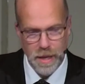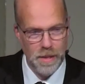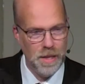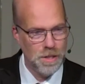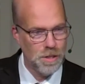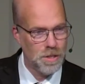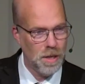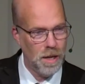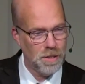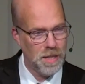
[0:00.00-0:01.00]
These are
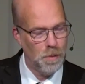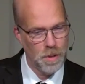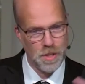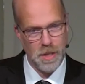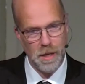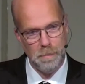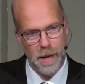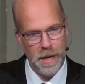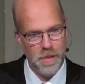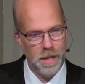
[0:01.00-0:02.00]
songs that were sung
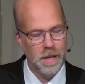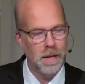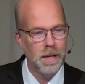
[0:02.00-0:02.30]
by the